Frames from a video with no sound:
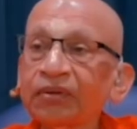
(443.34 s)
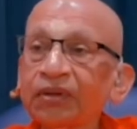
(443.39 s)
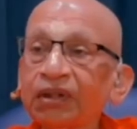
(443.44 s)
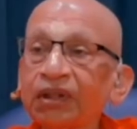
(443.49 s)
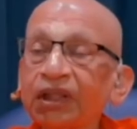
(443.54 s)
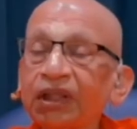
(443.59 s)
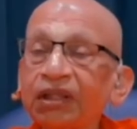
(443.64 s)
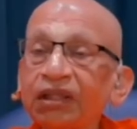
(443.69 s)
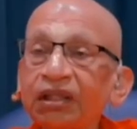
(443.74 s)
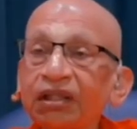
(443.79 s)

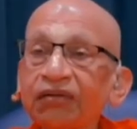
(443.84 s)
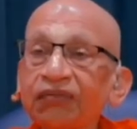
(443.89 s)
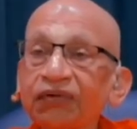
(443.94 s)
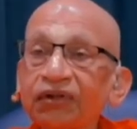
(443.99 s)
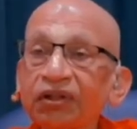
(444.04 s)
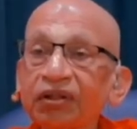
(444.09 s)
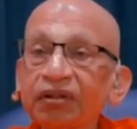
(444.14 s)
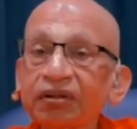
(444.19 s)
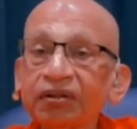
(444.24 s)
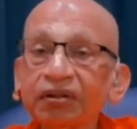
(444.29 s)
And
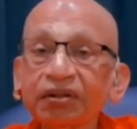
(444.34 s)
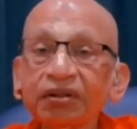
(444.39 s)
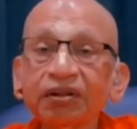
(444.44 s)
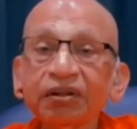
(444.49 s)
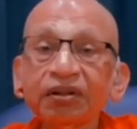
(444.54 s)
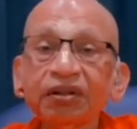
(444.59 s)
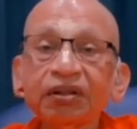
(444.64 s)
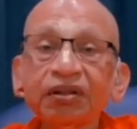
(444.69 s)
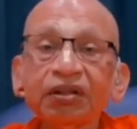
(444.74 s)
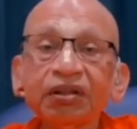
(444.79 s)
therefore,
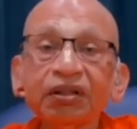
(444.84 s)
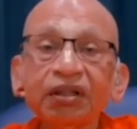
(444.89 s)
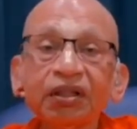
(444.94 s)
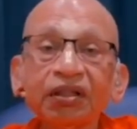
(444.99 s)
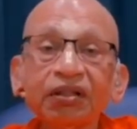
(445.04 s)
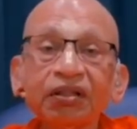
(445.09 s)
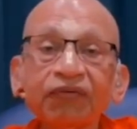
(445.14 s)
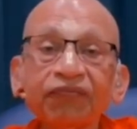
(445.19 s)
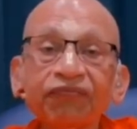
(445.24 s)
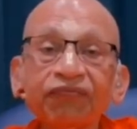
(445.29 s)

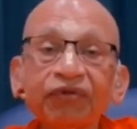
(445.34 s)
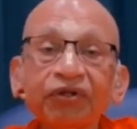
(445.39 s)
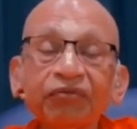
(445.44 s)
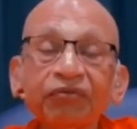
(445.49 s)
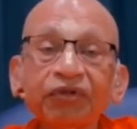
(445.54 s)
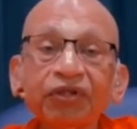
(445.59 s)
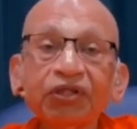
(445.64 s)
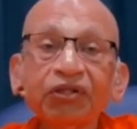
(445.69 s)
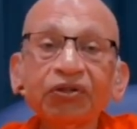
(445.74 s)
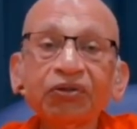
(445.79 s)
kartavya
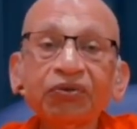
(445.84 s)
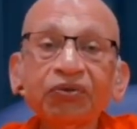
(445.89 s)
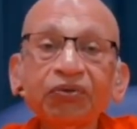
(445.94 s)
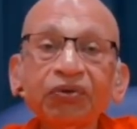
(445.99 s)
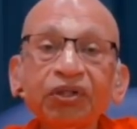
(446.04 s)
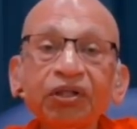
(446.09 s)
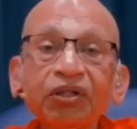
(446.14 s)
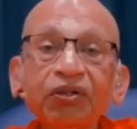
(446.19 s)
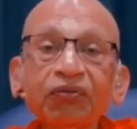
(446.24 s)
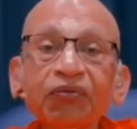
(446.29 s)
means
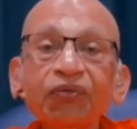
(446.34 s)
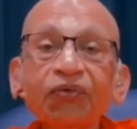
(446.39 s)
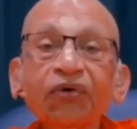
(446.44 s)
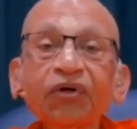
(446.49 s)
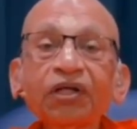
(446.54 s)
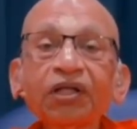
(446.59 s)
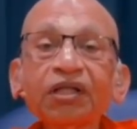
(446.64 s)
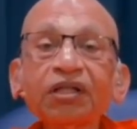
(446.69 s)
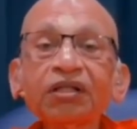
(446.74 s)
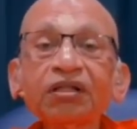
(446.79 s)
doing
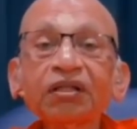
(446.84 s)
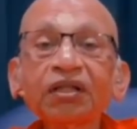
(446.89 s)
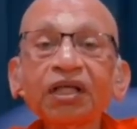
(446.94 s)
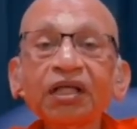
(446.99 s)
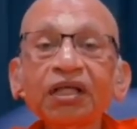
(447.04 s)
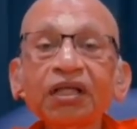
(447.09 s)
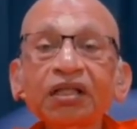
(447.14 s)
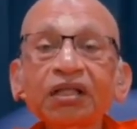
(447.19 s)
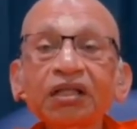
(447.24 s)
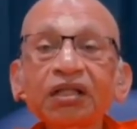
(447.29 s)
what is
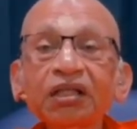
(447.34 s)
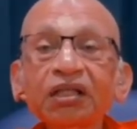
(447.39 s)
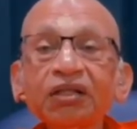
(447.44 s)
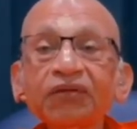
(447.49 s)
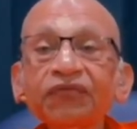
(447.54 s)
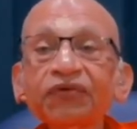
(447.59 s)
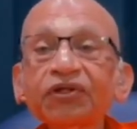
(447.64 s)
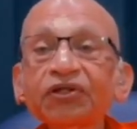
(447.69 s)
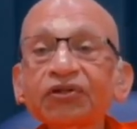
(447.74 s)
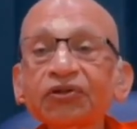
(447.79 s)
right in a
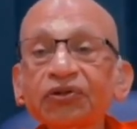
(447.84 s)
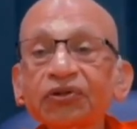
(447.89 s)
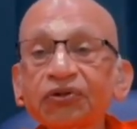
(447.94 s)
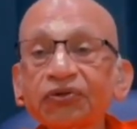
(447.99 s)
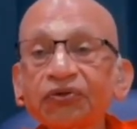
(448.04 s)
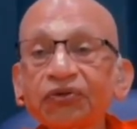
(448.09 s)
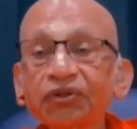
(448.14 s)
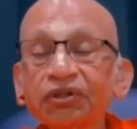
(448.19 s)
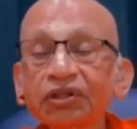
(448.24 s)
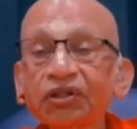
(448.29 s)
given
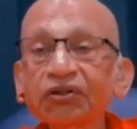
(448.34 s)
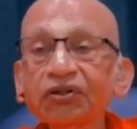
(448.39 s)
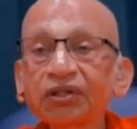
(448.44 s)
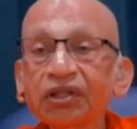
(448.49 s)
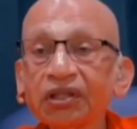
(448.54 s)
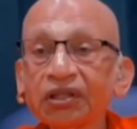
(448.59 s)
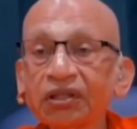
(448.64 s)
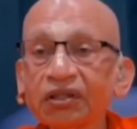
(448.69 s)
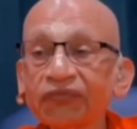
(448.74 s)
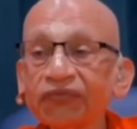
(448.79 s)
situation. That's
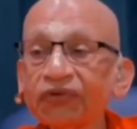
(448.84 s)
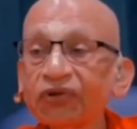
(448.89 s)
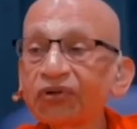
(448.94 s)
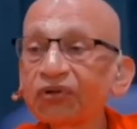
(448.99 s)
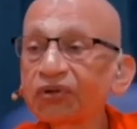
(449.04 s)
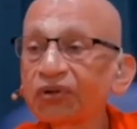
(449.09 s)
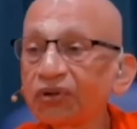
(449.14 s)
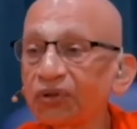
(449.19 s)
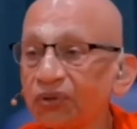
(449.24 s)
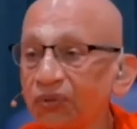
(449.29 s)
kartavya
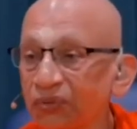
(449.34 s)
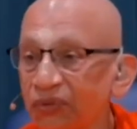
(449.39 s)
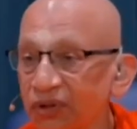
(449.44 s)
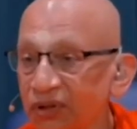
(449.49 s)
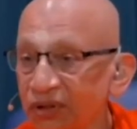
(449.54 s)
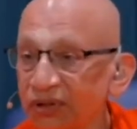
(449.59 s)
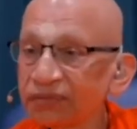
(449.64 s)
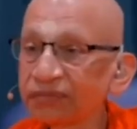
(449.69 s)
or duty.